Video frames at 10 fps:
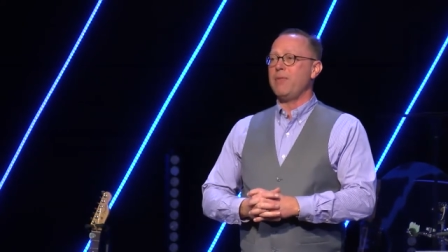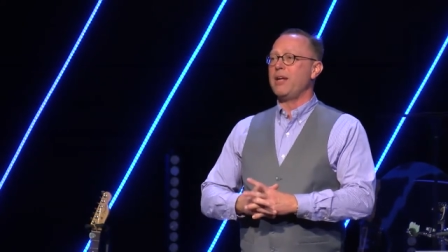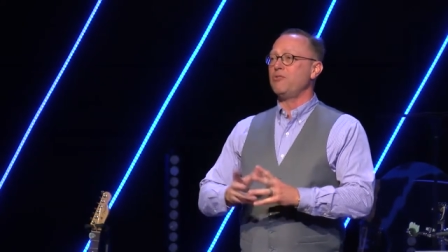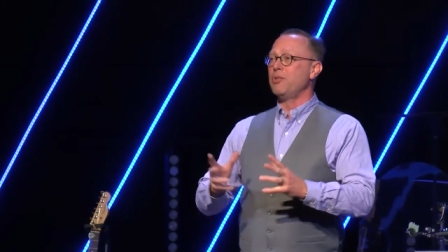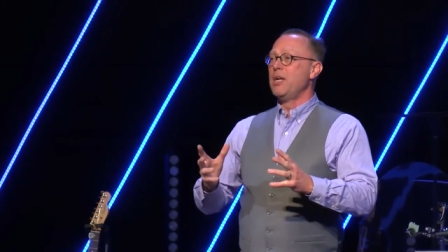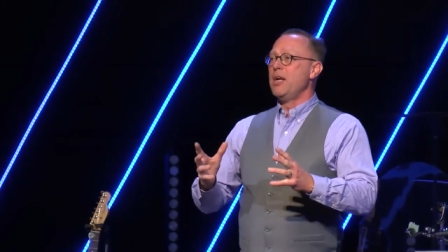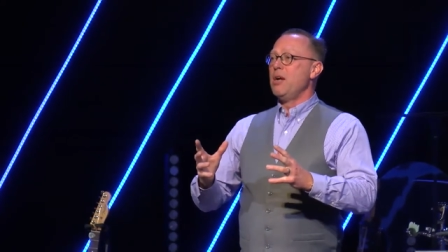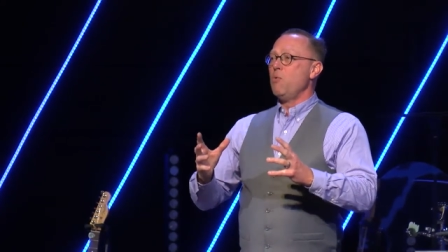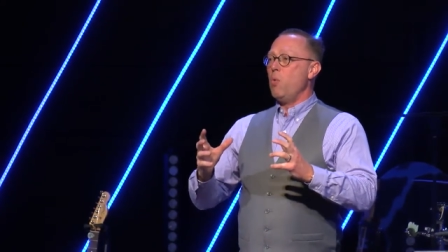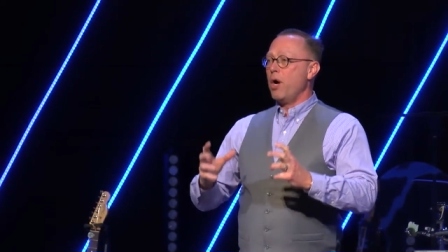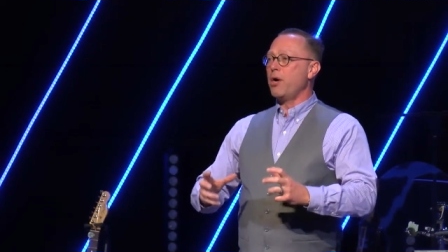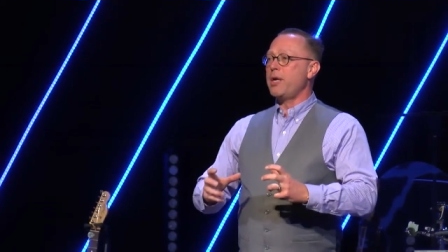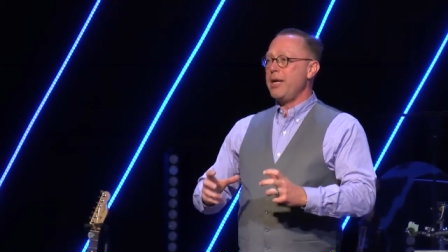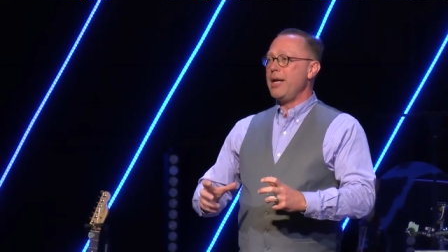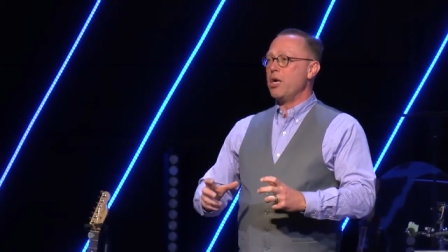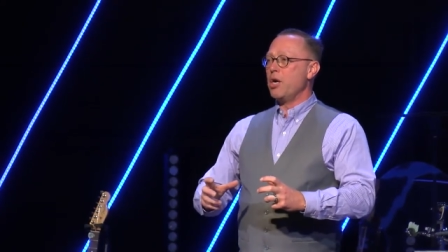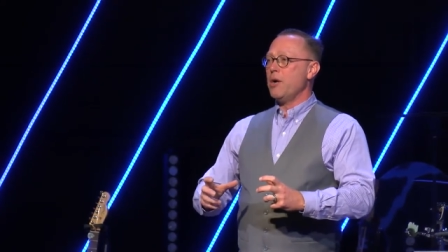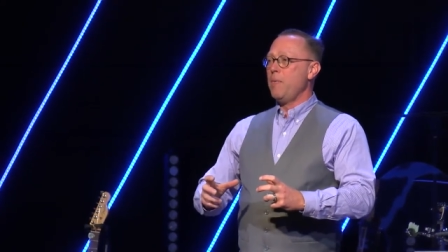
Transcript: That's we're here